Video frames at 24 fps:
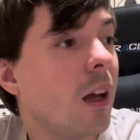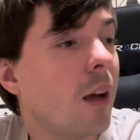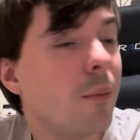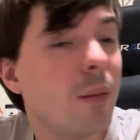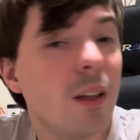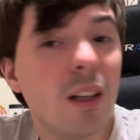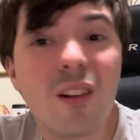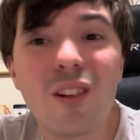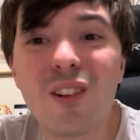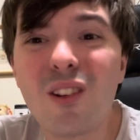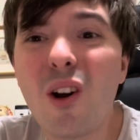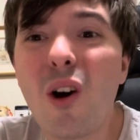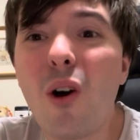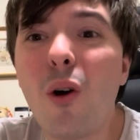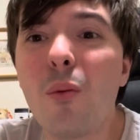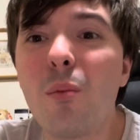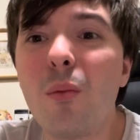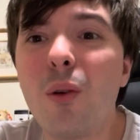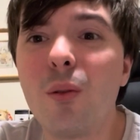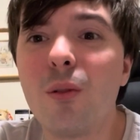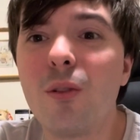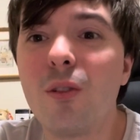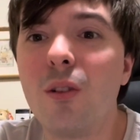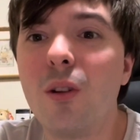there's
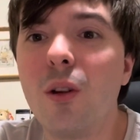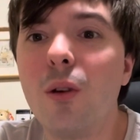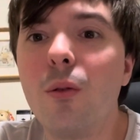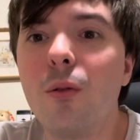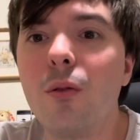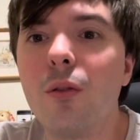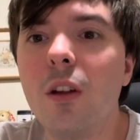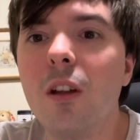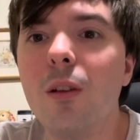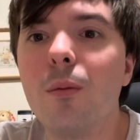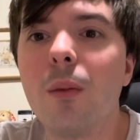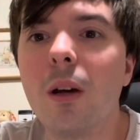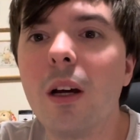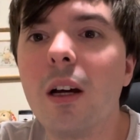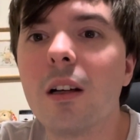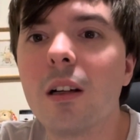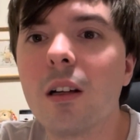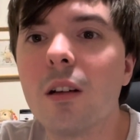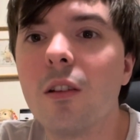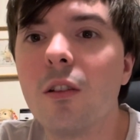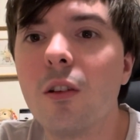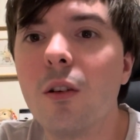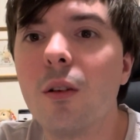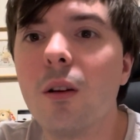almost no feedback,
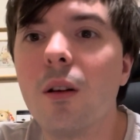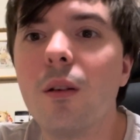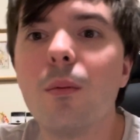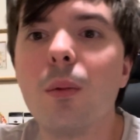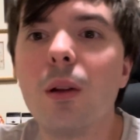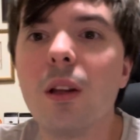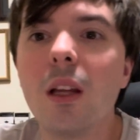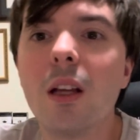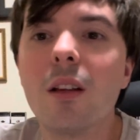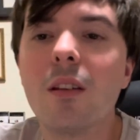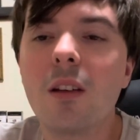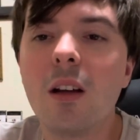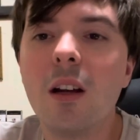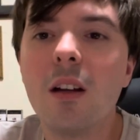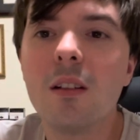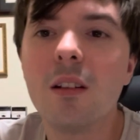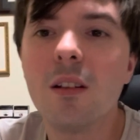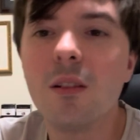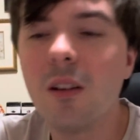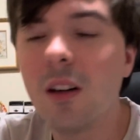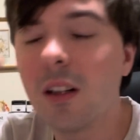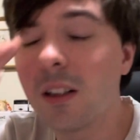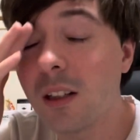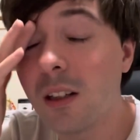but that's kind
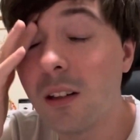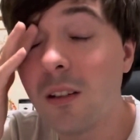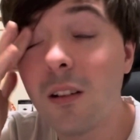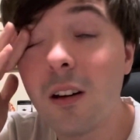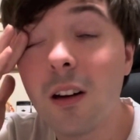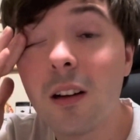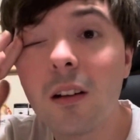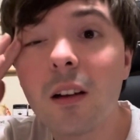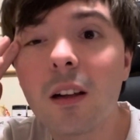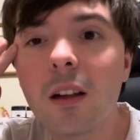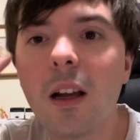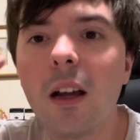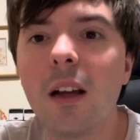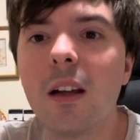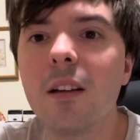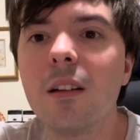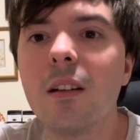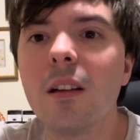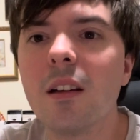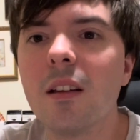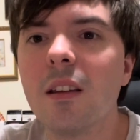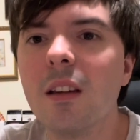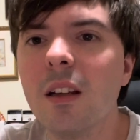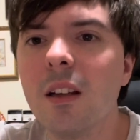of like I like, and
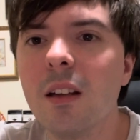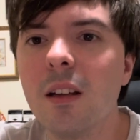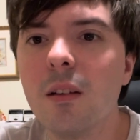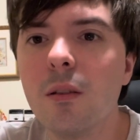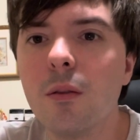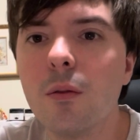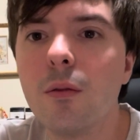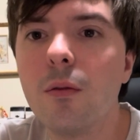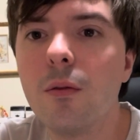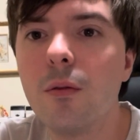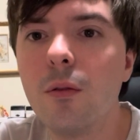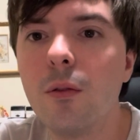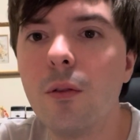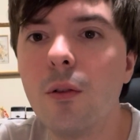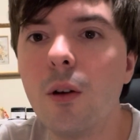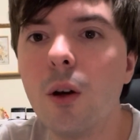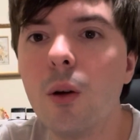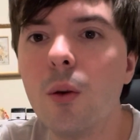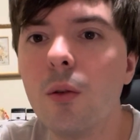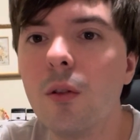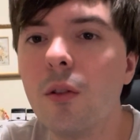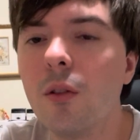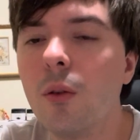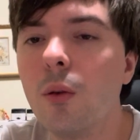I think it
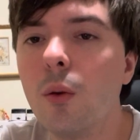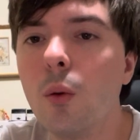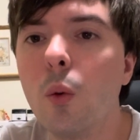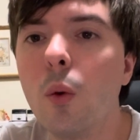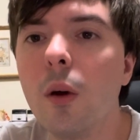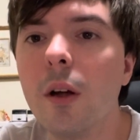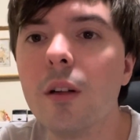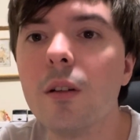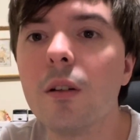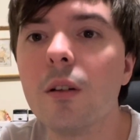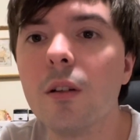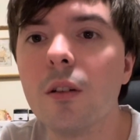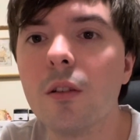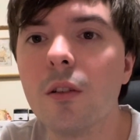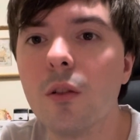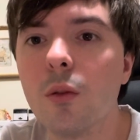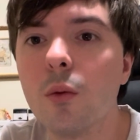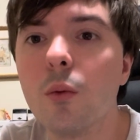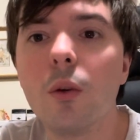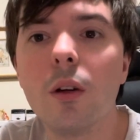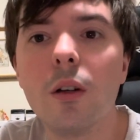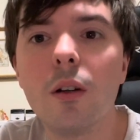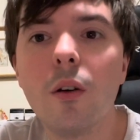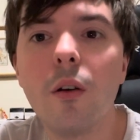flows a little better as
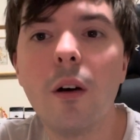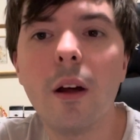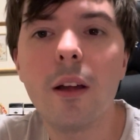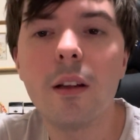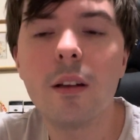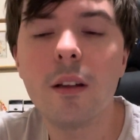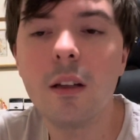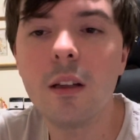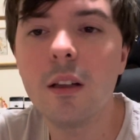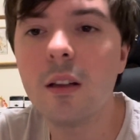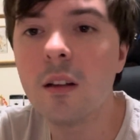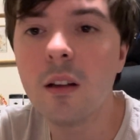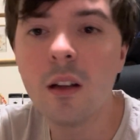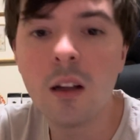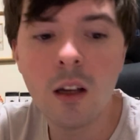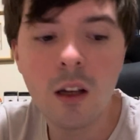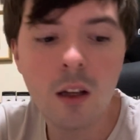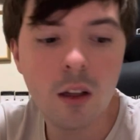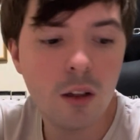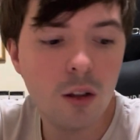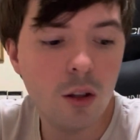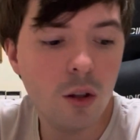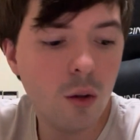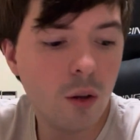well, and then
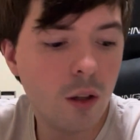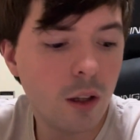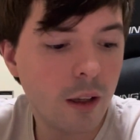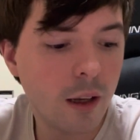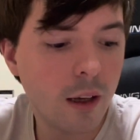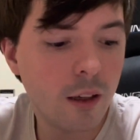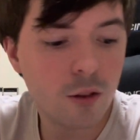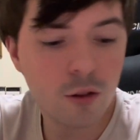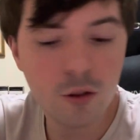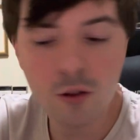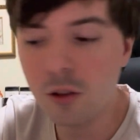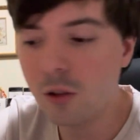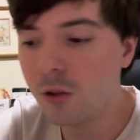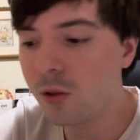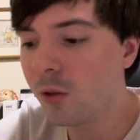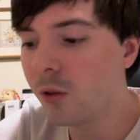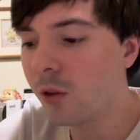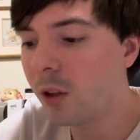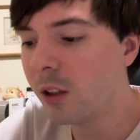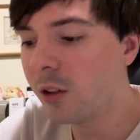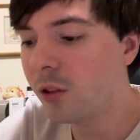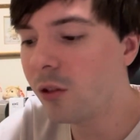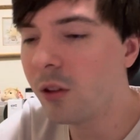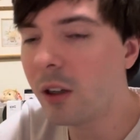you can actually
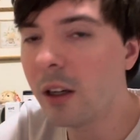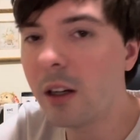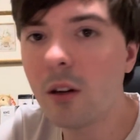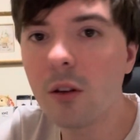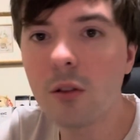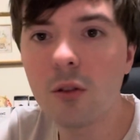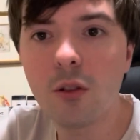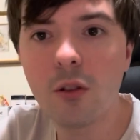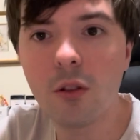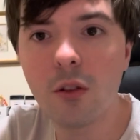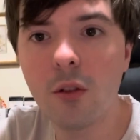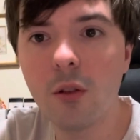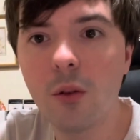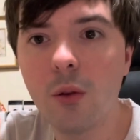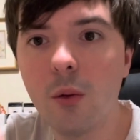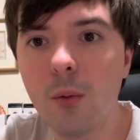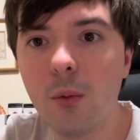stretch out just a little